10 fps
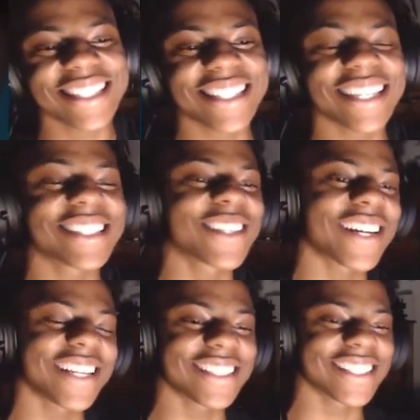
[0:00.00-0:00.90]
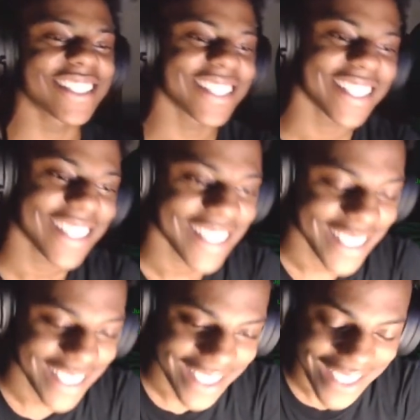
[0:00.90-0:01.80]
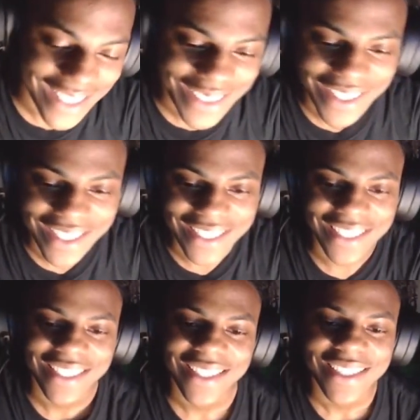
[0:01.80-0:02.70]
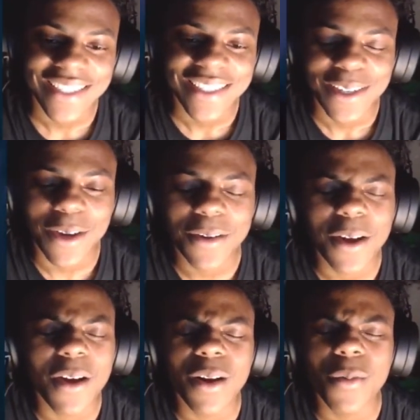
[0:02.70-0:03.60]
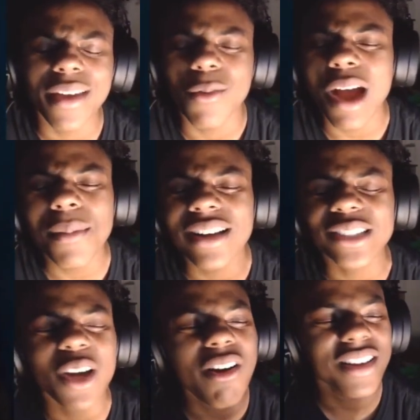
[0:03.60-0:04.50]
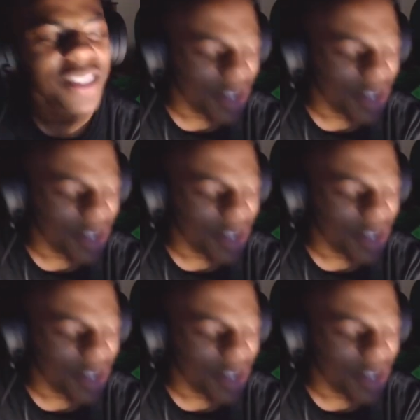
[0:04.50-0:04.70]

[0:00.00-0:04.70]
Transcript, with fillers: That's crazy. That's crazy. Oh no, hold away. Why am I talking